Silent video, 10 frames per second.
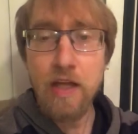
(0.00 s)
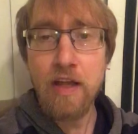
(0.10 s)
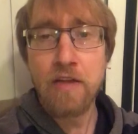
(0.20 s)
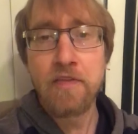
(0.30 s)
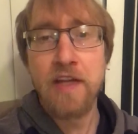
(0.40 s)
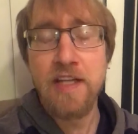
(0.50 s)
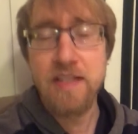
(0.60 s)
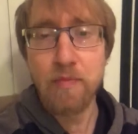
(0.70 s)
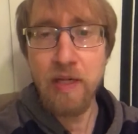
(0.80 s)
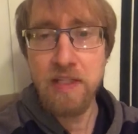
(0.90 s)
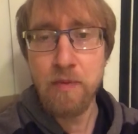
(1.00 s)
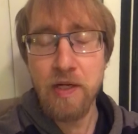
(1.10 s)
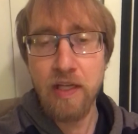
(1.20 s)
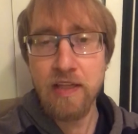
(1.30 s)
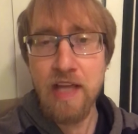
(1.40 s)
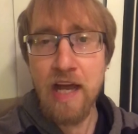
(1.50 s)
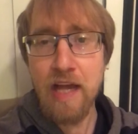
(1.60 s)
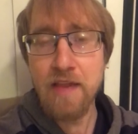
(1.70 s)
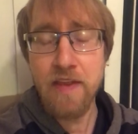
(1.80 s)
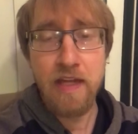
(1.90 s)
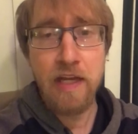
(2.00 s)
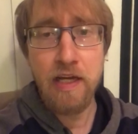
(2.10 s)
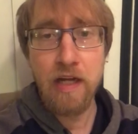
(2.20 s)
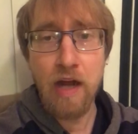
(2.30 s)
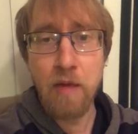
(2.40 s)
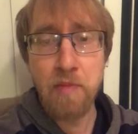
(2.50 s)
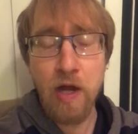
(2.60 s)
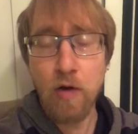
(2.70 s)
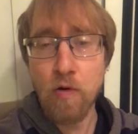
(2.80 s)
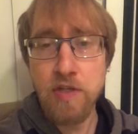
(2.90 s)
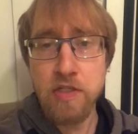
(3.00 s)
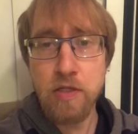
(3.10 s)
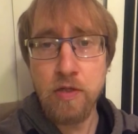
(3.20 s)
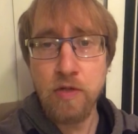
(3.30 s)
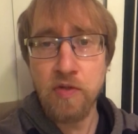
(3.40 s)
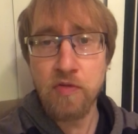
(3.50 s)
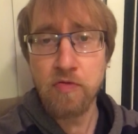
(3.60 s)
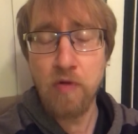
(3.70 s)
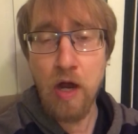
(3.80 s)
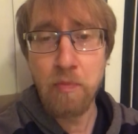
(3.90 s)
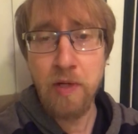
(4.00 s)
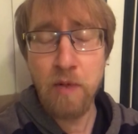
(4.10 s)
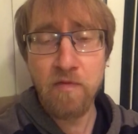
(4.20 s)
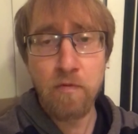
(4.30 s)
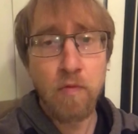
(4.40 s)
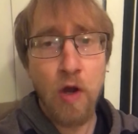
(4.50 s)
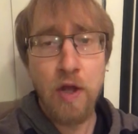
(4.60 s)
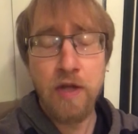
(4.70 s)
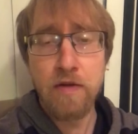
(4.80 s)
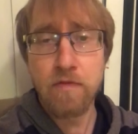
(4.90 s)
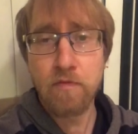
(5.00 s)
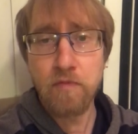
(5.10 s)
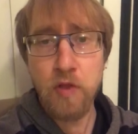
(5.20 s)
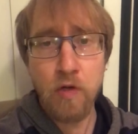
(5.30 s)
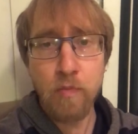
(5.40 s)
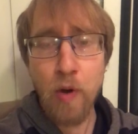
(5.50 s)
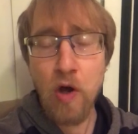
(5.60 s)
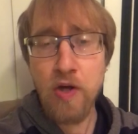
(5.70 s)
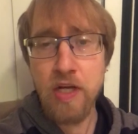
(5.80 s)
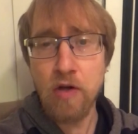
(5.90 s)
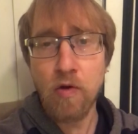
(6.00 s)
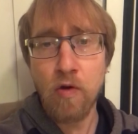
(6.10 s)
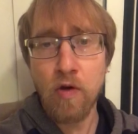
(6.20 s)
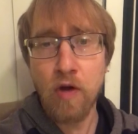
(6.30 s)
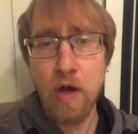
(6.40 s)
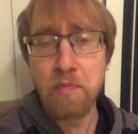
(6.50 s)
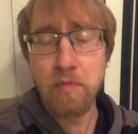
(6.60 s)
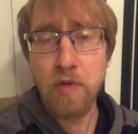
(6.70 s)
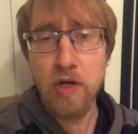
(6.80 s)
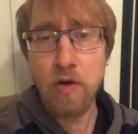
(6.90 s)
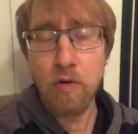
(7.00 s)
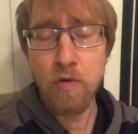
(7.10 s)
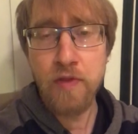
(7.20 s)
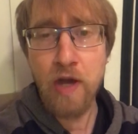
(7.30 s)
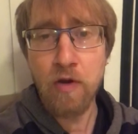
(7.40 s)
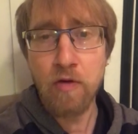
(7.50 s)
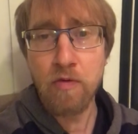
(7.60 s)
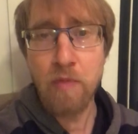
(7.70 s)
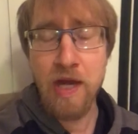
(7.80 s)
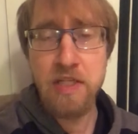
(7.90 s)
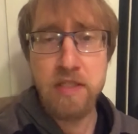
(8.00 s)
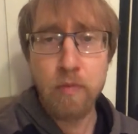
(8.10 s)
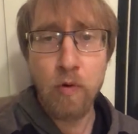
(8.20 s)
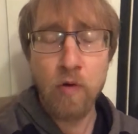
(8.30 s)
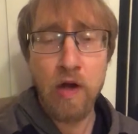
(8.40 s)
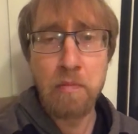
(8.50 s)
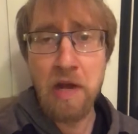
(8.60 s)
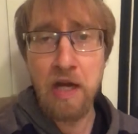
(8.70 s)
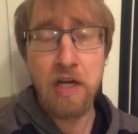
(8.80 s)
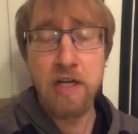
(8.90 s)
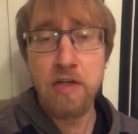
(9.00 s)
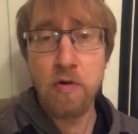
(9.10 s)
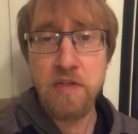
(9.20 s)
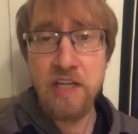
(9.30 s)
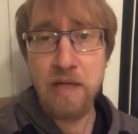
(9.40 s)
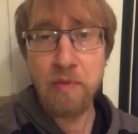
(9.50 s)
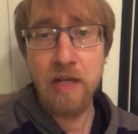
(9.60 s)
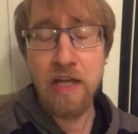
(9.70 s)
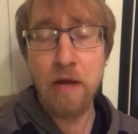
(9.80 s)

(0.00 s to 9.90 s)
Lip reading: If he doesn't pick somebody like that, then I'm gonna run third party, or I'm gonna hold out my support. I'm not gonna endorse anybody.